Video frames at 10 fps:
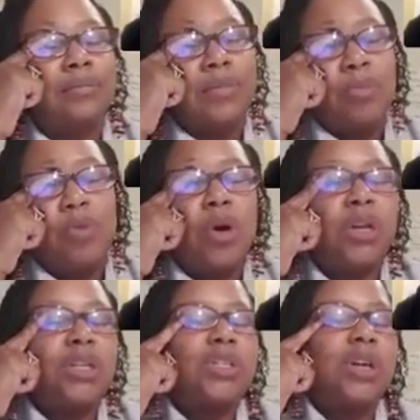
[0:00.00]

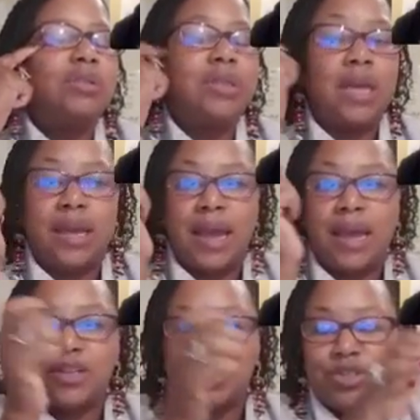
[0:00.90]
Morning Show Take
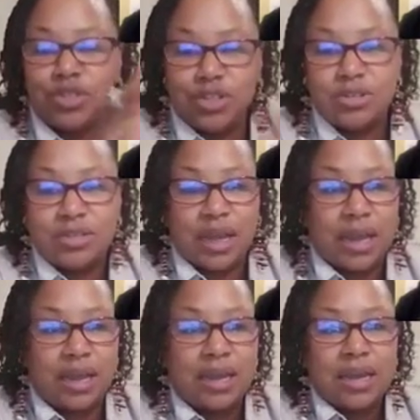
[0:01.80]
Action
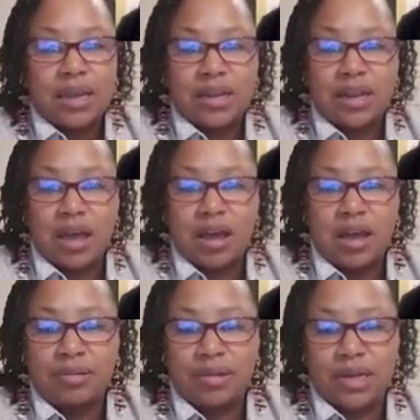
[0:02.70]
Tuesday.
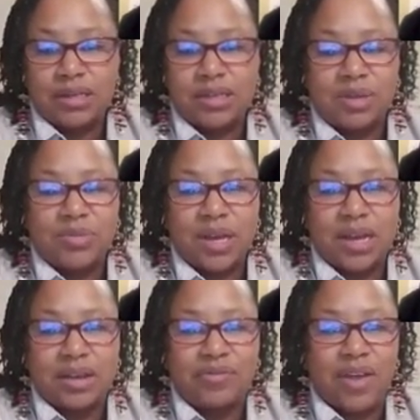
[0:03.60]
Y'all, Lynn, tell them where they
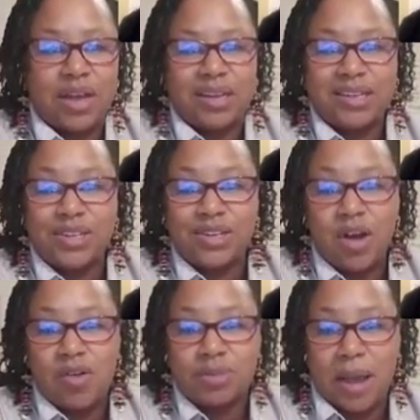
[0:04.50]
can find. They should
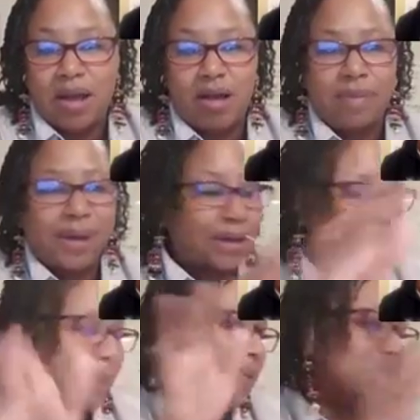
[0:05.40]
know us by heart by
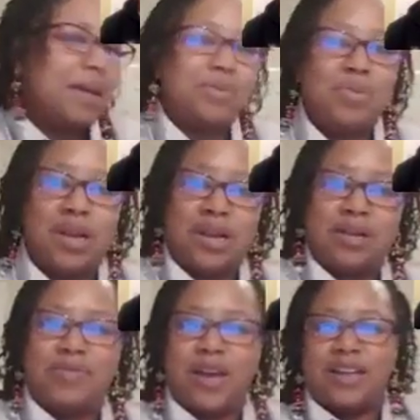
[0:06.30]
now, but tell them where they can
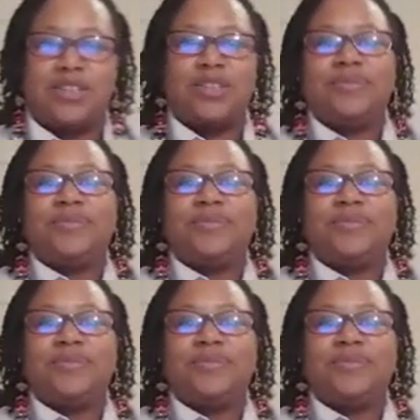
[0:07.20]
find you.